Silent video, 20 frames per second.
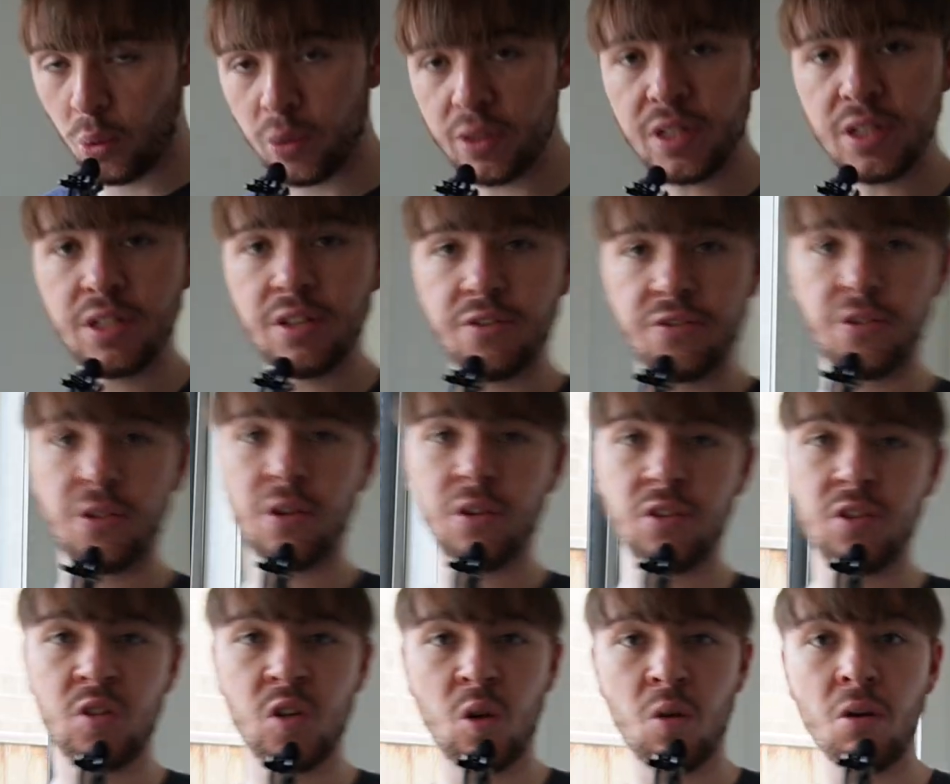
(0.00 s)
need to
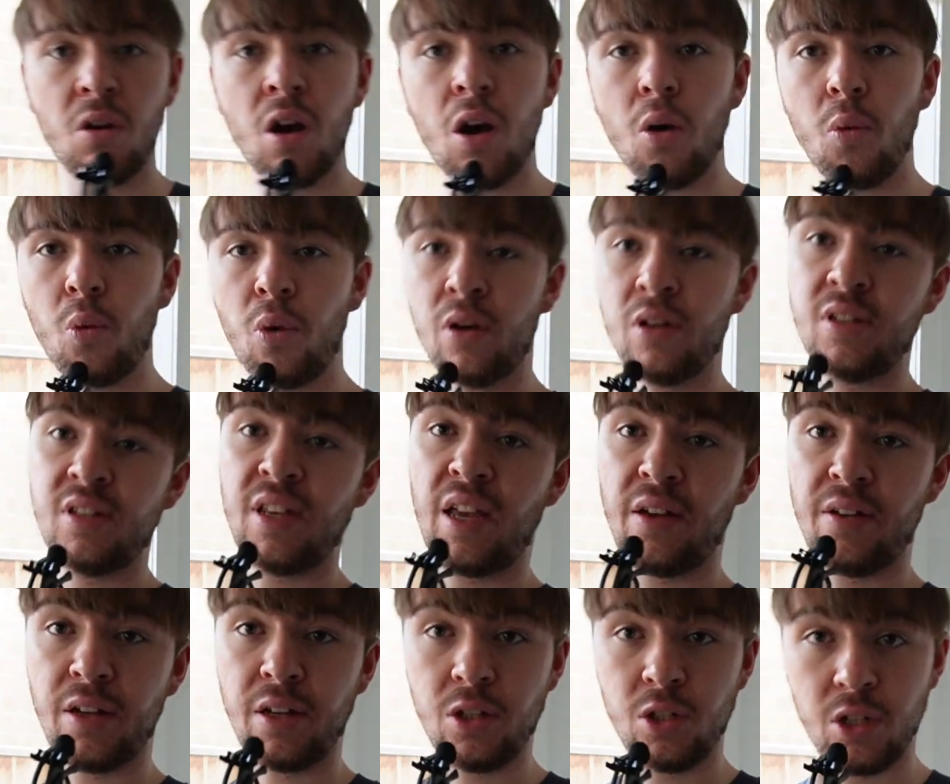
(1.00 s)
first know what
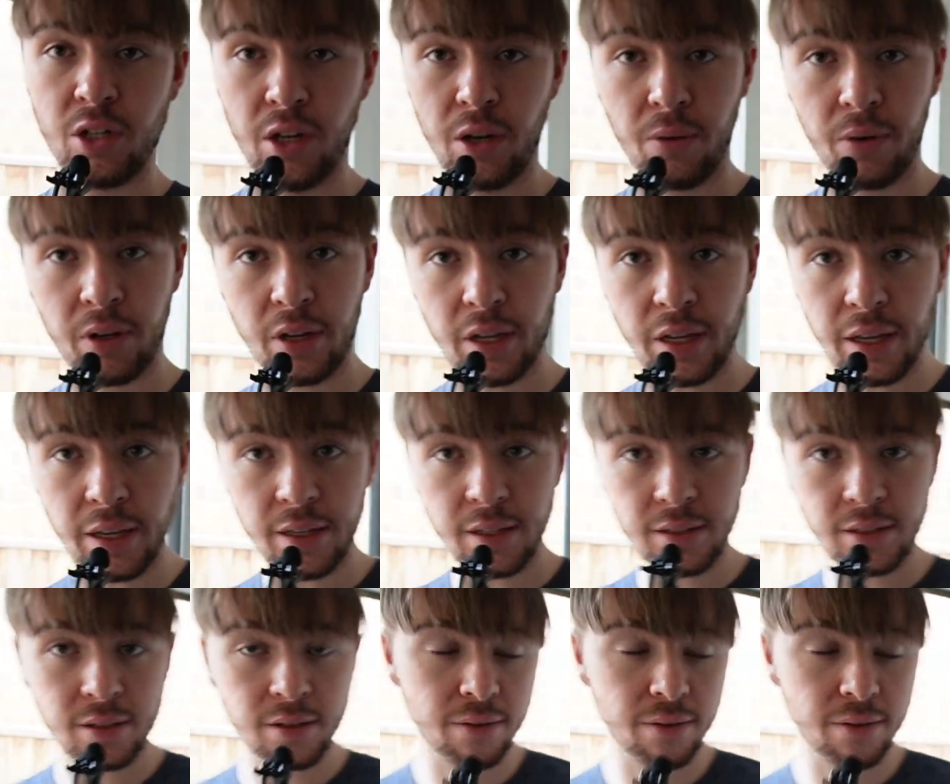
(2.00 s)
sound engineering is.